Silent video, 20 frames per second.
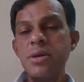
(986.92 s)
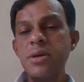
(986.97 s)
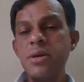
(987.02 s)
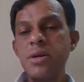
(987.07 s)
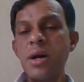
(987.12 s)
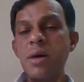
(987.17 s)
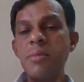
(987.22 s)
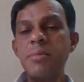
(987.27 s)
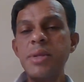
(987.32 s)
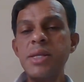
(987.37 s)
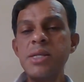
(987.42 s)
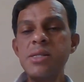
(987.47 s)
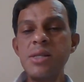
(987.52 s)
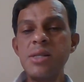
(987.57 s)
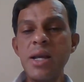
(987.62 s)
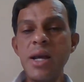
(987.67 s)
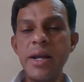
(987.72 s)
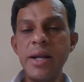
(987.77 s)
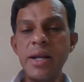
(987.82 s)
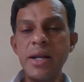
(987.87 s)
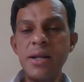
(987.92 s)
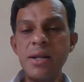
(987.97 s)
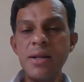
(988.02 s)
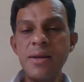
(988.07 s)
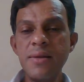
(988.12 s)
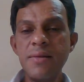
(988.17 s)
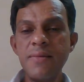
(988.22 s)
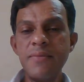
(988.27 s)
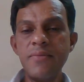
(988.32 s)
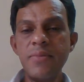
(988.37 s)
company's guide
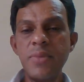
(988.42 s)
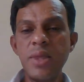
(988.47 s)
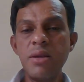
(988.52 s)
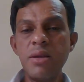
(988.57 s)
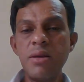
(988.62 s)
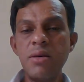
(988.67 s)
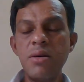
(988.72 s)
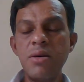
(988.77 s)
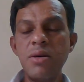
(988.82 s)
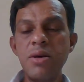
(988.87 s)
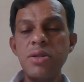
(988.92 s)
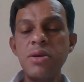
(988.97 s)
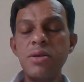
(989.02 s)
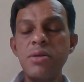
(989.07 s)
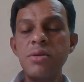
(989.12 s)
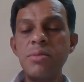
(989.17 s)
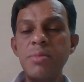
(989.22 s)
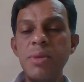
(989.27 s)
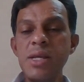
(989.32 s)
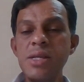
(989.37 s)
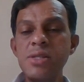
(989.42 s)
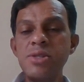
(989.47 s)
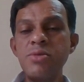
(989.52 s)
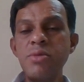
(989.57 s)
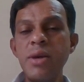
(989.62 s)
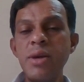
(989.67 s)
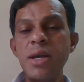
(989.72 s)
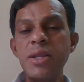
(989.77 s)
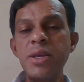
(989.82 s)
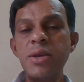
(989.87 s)
or the place
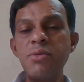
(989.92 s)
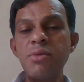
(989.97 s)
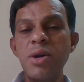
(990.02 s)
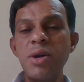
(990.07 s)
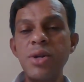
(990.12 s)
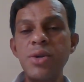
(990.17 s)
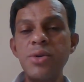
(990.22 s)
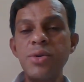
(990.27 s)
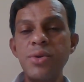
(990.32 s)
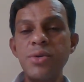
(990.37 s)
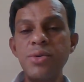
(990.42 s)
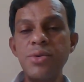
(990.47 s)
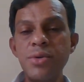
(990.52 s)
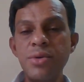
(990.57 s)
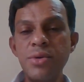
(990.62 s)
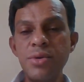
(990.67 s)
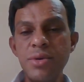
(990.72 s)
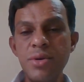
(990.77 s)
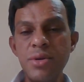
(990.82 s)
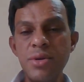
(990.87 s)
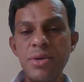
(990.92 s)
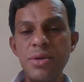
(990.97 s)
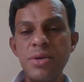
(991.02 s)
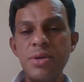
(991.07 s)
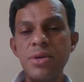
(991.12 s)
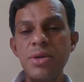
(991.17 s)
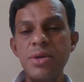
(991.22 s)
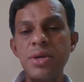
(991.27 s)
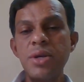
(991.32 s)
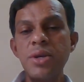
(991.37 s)
where you want to do
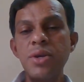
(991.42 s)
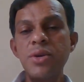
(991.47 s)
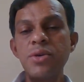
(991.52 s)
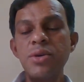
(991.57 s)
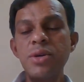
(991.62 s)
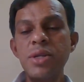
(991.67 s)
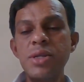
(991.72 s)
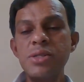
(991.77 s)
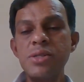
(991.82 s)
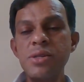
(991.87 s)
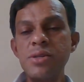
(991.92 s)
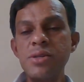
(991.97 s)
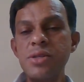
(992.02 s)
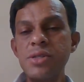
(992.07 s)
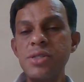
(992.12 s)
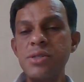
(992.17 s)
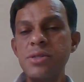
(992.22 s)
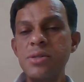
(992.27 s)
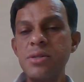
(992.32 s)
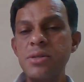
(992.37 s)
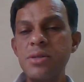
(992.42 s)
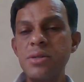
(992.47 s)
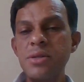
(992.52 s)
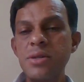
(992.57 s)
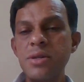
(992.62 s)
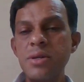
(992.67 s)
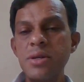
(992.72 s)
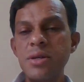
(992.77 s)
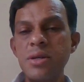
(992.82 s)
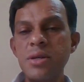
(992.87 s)
your research,
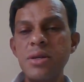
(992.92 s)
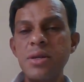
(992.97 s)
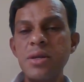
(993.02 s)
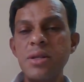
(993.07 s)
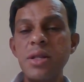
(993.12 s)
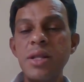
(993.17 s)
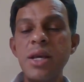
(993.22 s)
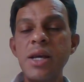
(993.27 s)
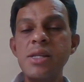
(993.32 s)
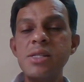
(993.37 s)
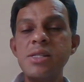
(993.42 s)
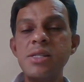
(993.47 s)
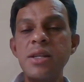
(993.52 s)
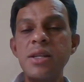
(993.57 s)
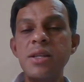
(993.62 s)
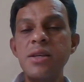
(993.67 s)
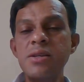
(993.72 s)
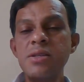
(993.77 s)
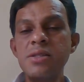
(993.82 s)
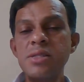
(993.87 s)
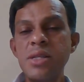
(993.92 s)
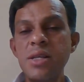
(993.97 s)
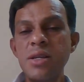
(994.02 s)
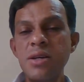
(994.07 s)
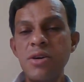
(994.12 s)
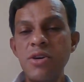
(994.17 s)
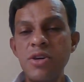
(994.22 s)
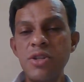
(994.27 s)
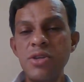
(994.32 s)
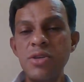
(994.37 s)
their seniors
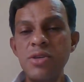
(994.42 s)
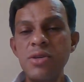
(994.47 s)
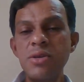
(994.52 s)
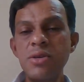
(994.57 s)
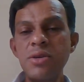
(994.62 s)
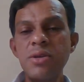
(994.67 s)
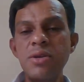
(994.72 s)
or the